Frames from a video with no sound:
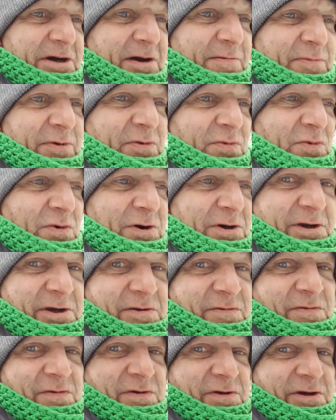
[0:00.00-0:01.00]
I've been
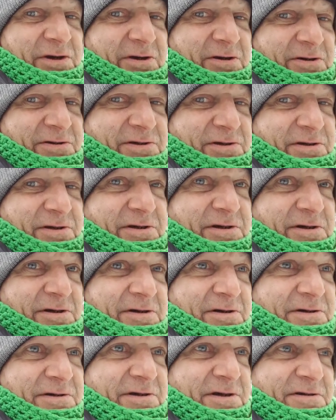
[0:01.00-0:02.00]
working for years and
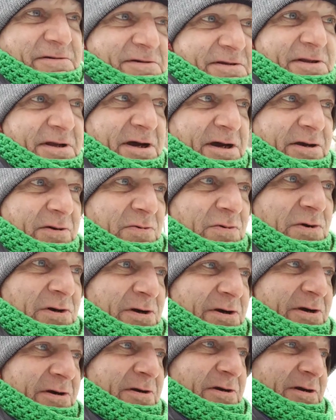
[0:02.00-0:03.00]
years as a light
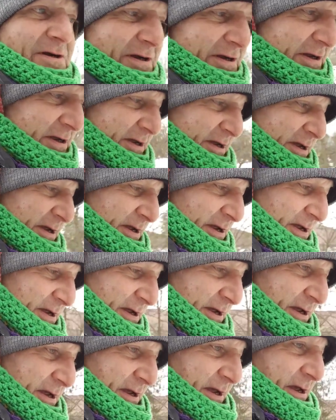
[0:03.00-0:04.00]
worker,
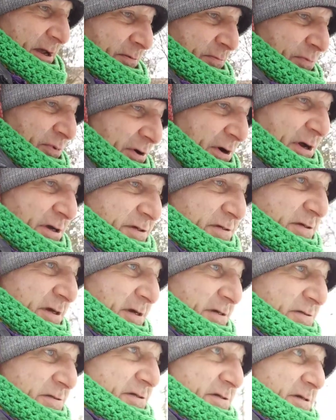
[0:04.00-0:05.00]

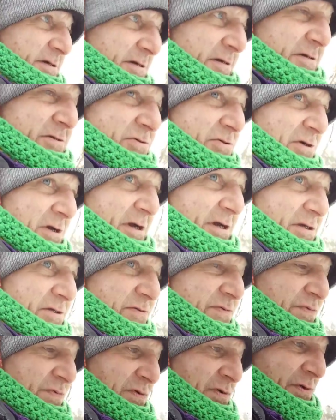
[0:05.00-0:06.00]
processing,
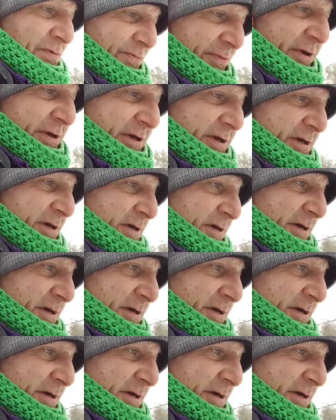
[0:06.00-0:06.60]
transforming.